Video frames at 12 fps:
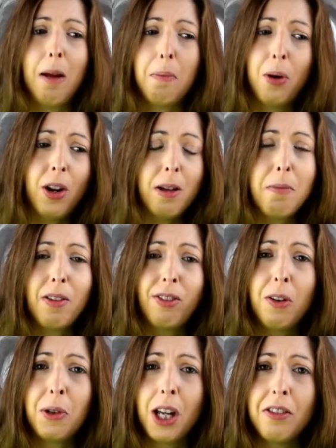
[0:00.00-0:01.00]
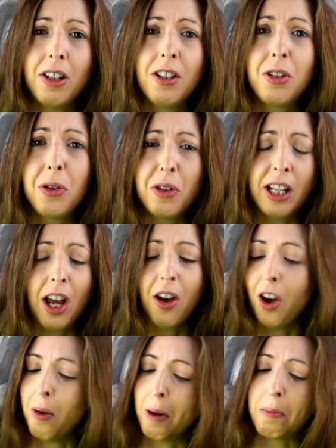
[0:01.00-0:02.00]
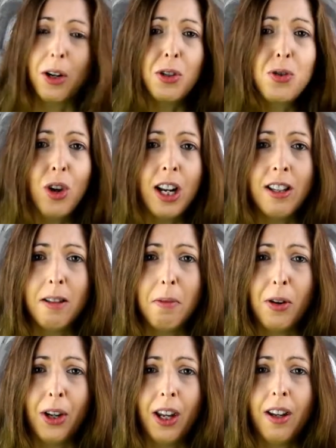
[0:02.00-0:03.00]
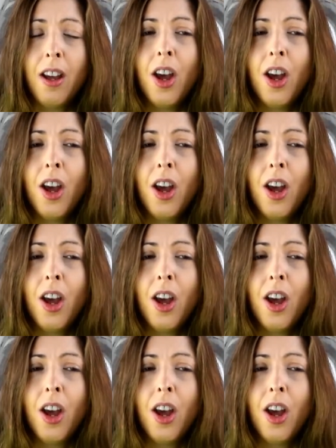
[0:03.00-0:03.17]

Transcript: I put it in my phone cover, and as soon as I get home, I put it straight in the pocket,